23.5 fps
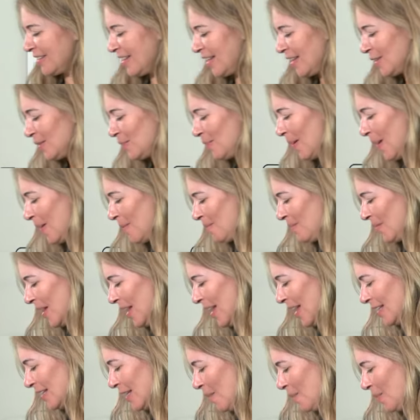Thanks, babe.
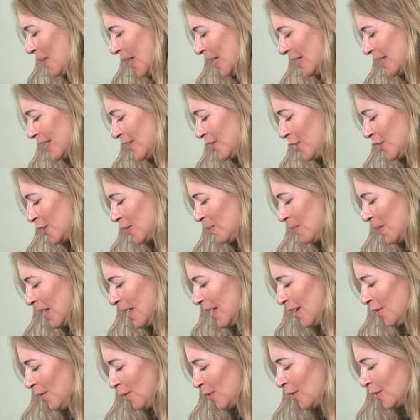Is that because it's just
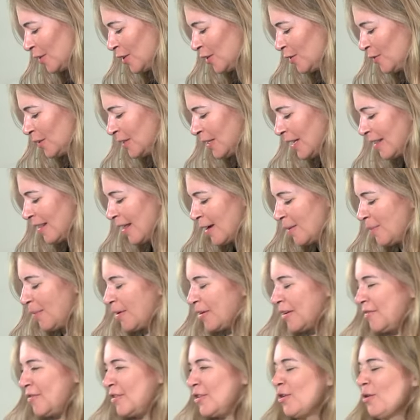me, or do you say that
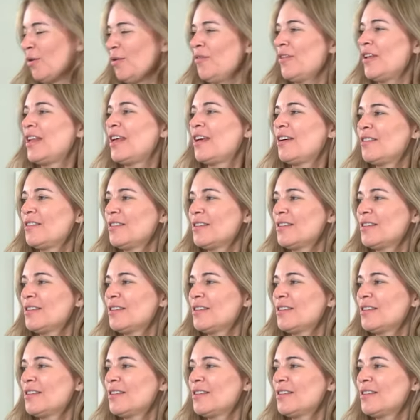about No, just because